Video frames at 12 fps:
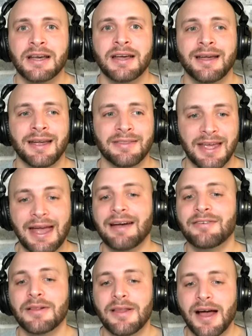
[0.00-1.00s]
and they
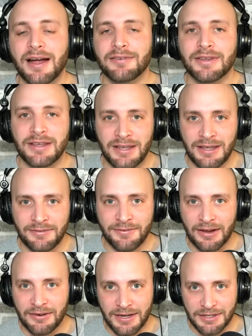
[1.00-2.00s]
have a lot of key
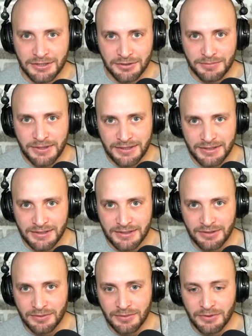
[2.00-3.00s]
foundational pieces
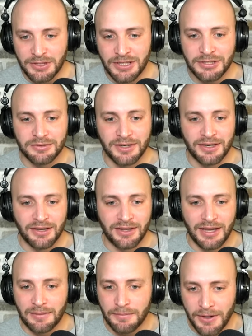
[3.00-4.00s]
in their rotation right now. They
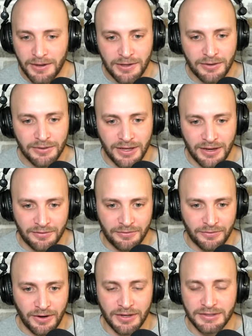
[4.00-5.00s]
got Paolo, they got
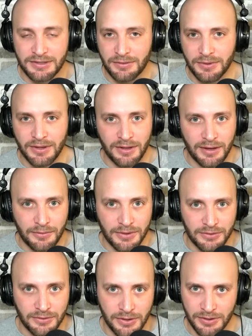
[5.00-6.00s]
Franz, they really like
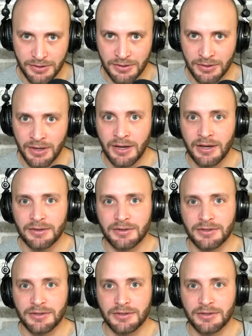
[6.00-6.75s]
Wendell Carter. There's